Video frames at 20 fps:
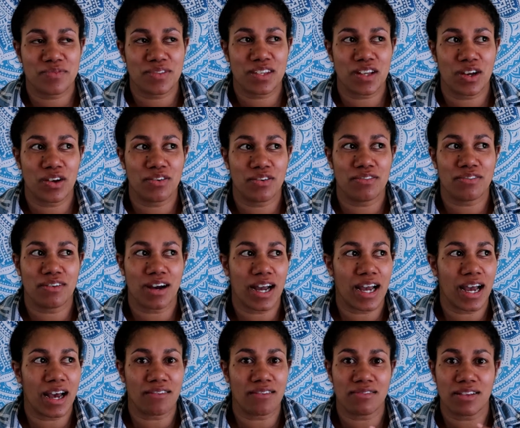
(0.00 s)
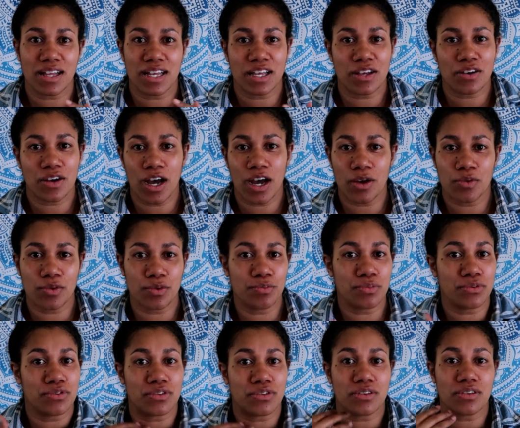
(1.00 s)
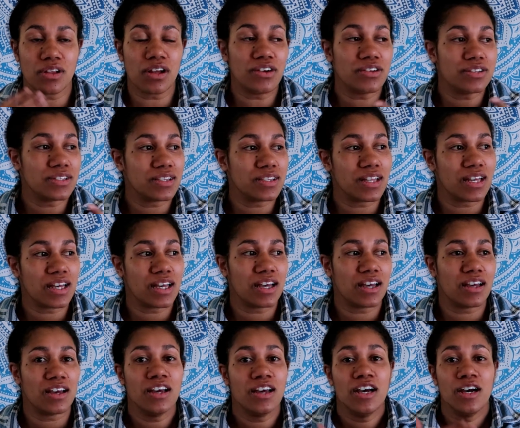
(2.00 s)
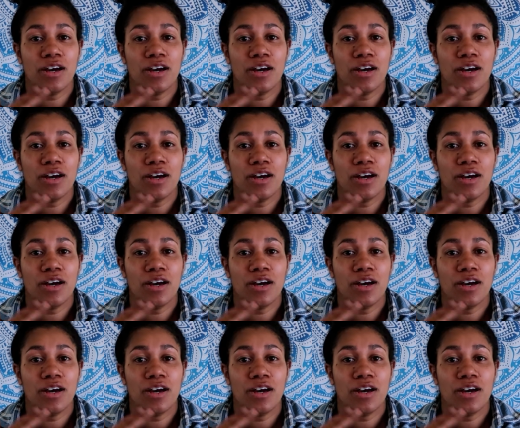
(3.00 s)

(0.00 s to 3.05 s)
So I have like, I would put clothes in there,